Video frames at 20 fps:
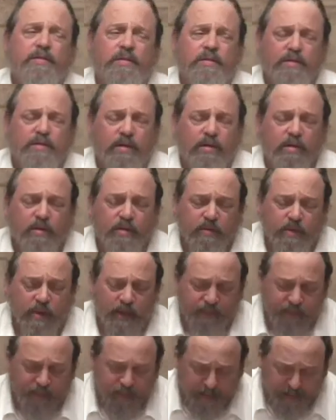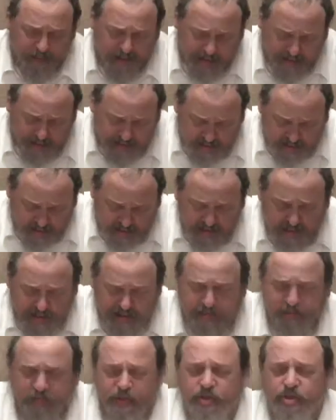So they forbade it,
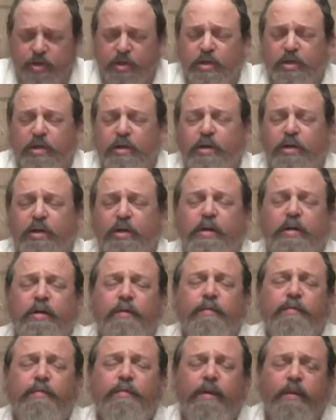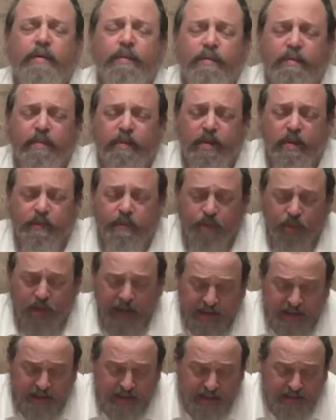that's for sure. But the
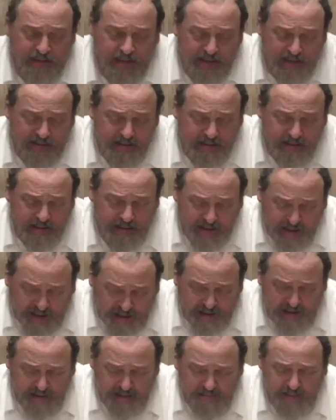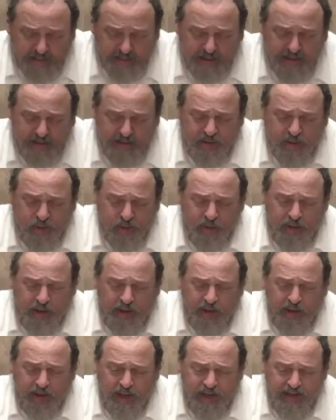Beitsa says it's chayiv. It says
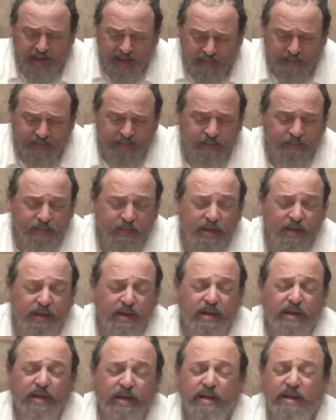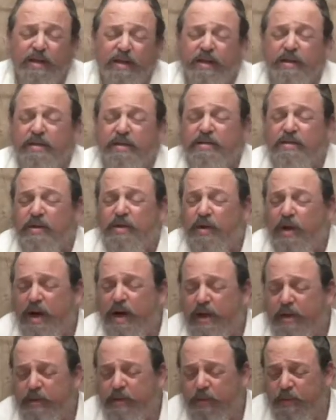kulan chayavim. So
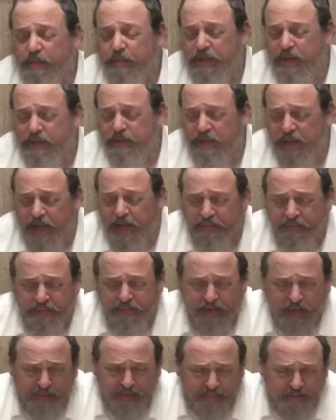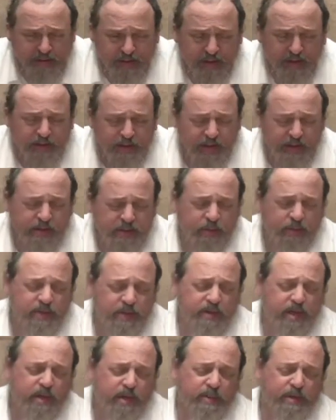either it means lav dafka, and this
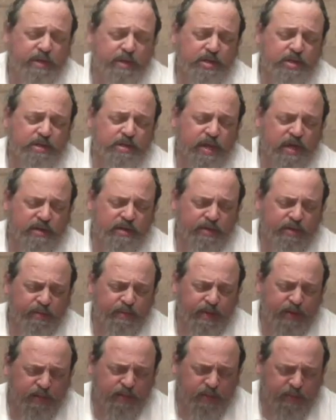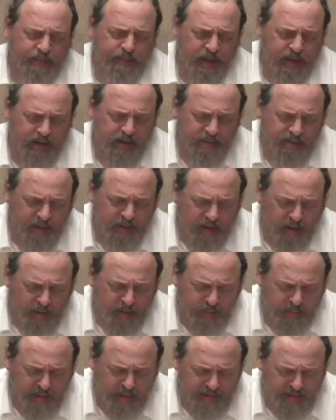one's going to be just asur midrabanan, but all
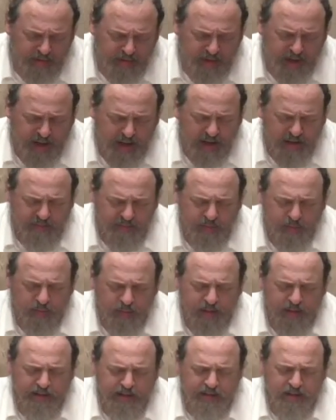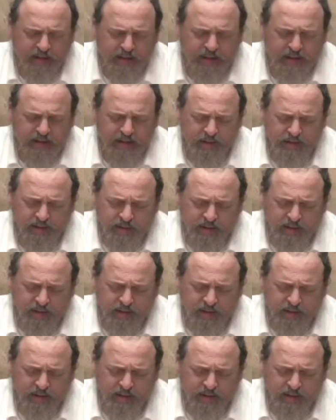the rest are chayiv deraisa.